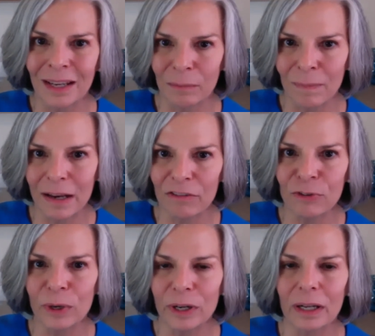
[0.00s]

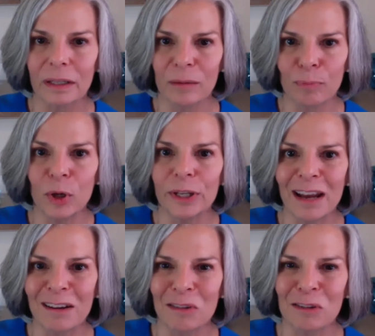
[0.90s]
metaphorically pulled
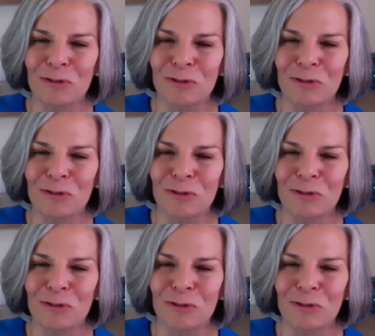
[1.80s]
out of the